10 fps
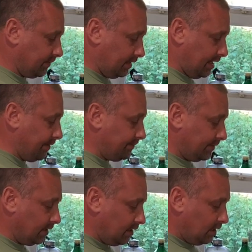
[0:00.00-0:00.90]
Yeah.
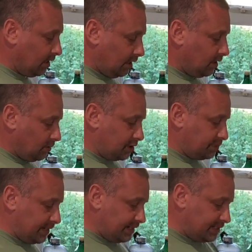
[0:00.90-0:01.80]
Which
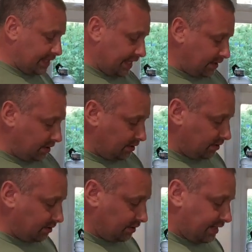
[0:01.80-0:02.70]
means that
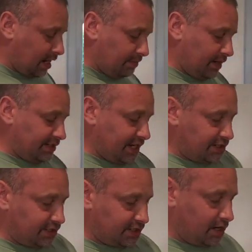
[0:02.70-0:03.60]

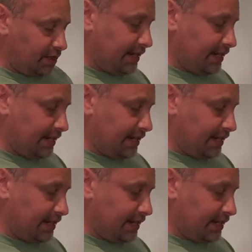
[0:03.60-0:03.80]
caramelisation is starting to